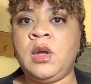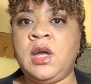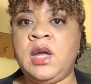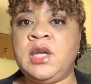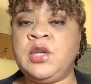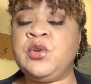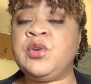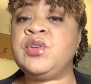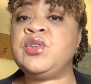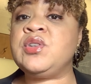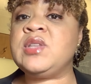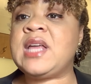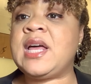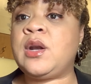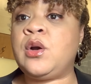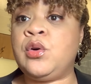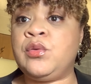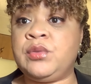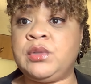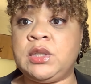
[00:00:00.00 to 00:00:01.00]
You can do that
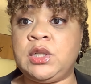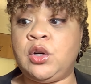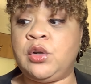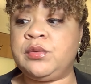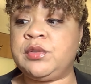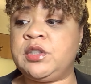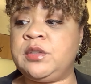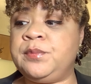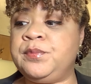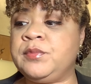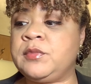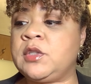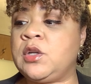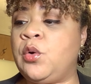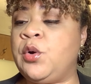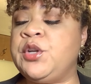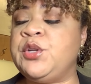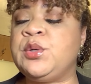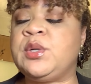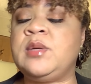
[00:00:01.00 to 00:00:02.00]
over and over,
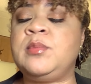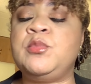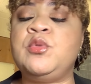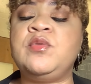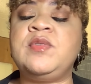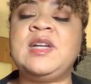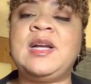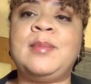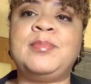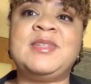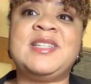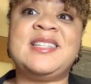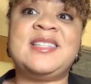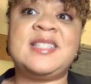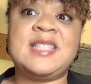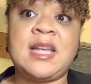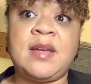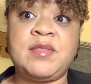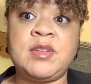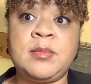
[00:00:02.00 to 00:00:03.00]
or you can move it up to
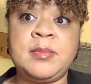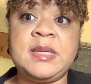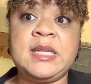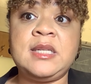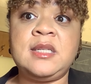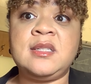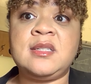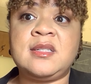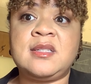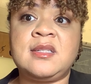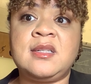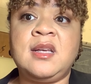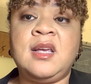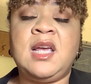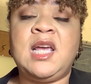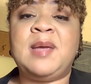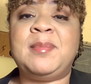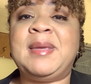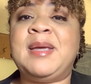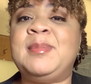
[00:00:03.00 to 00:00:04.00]
7 beats,
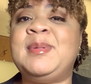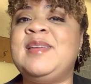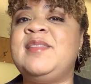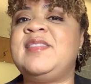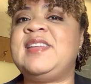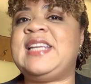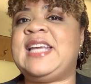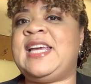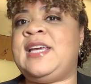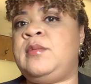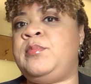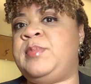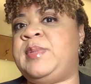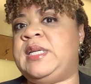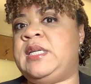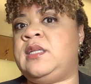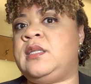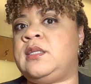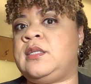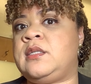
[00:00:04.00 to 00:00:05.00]
maybe even 8
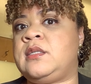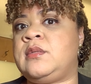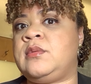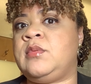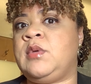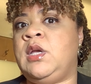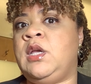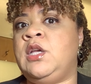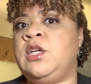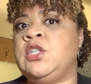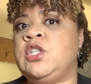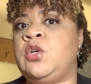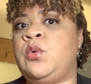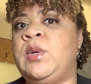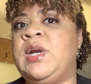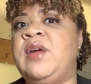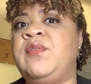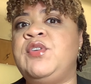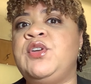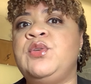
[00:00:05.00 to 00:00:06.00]
beats. So
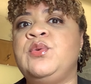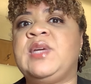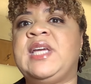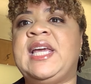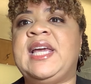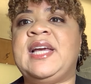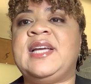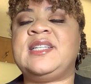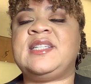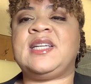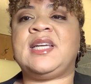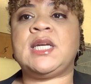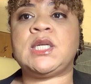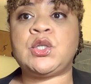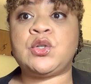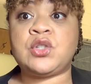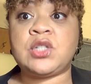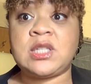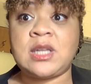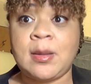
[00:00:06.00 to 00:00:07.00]
whatever you can to get
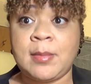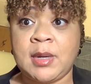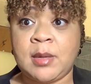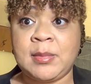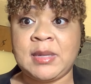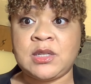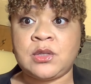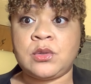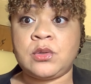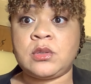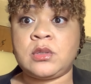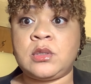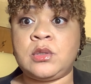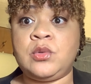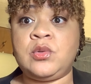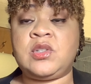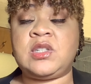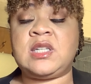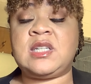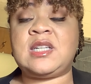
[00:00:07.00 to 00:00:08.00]
your stomach muscles
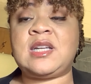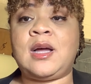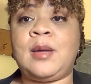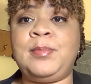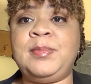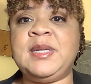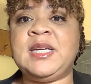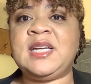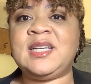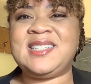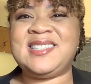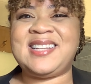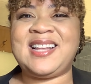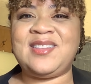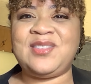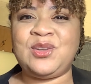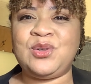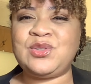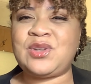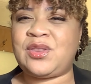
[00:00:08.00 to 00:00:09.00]
loosened up, because
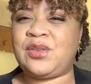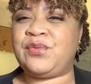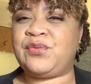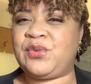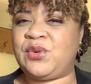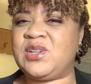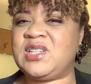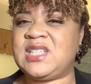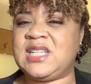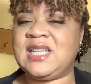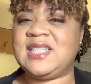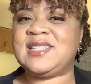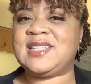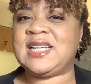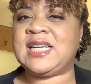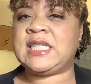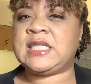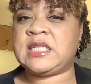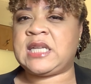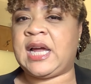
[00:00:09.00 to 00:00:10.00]
those are the first things that
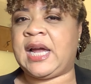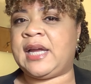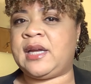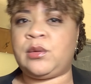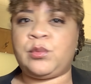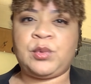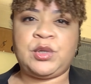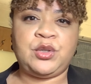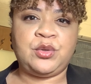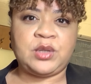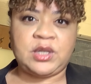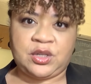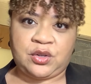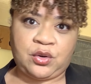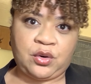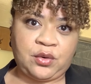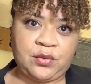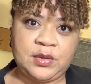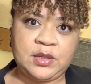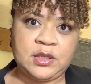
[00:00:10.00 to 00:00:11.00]
get tight when you get
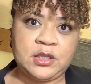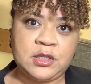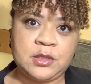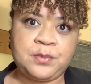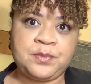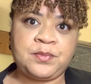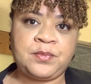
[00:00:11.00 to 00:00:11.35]
nervous.